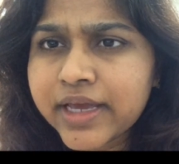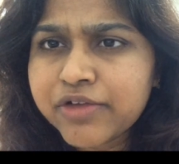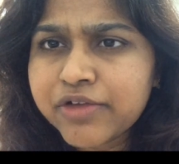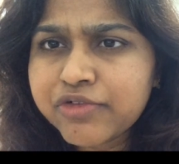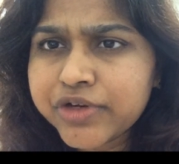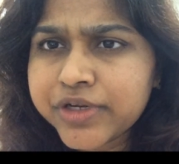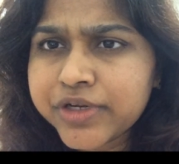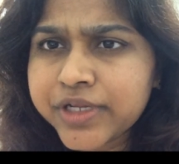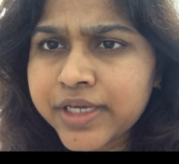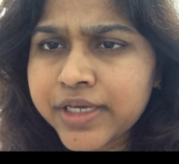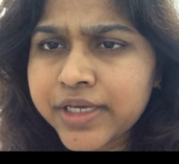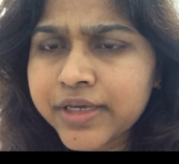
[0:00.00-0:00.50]

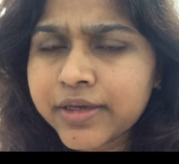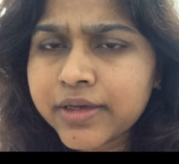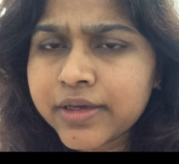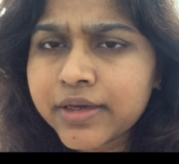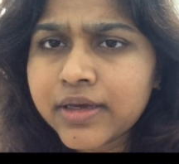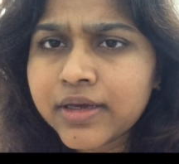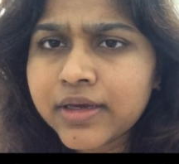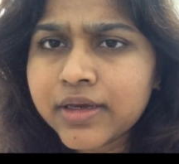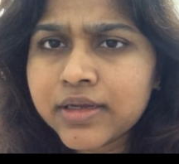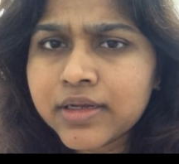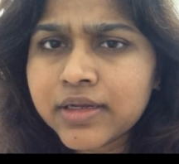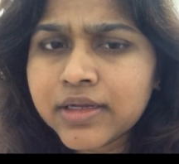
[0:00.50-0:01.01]
every day.
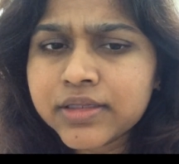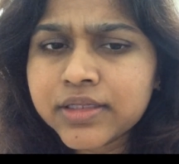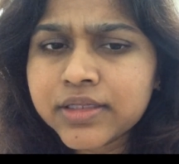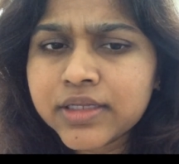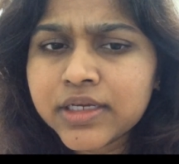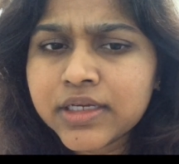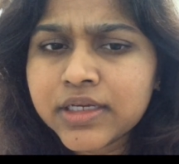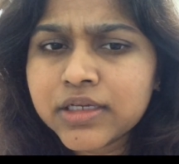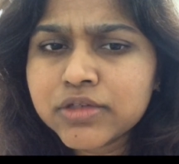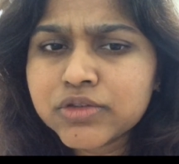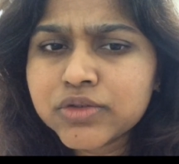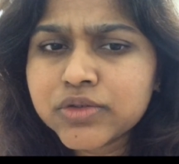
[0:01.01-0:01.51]
And I
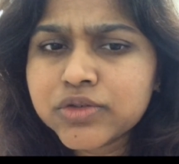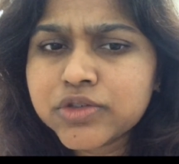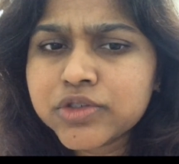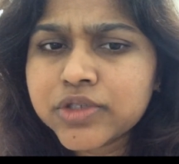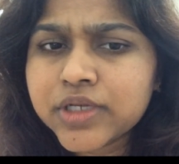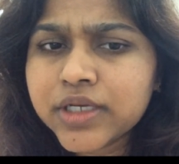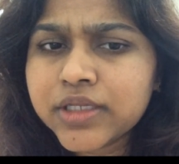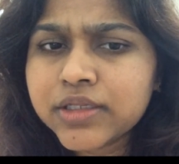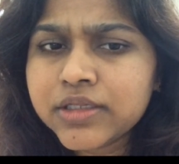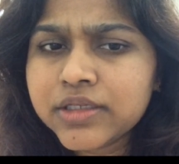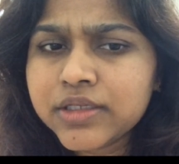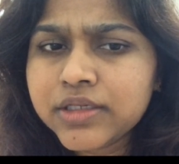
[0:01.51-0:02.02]
think I also
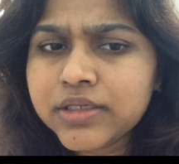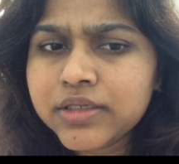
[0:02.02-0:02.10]
tried